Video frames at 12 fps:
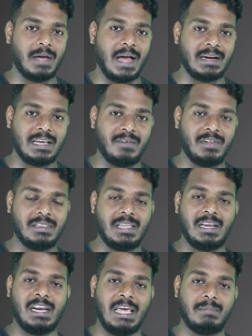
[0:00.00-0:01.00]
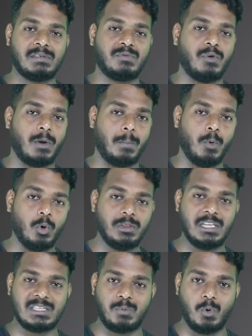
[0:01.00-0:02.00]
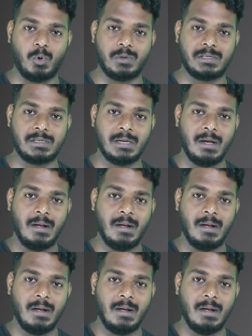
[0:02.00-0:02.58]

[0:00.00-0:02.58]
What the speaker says: had given their names for both the sports,